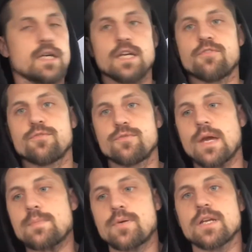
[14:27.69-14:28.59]
if
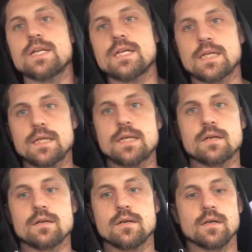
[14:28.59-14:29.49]
they put in a
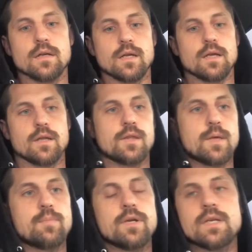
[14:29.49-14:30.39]
year
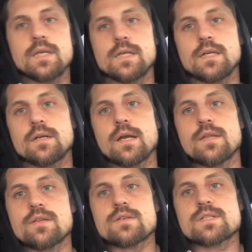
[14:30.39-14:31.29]

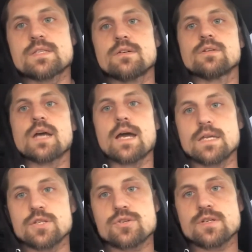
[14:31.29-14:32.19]
and they're still not
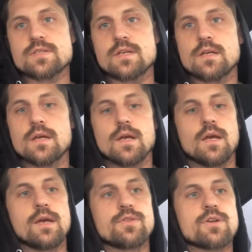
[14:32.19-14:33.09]
interested
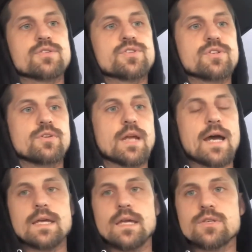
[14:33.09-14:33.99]
and they're still
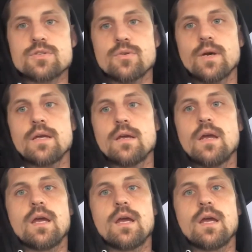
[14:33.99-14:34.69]
not into it,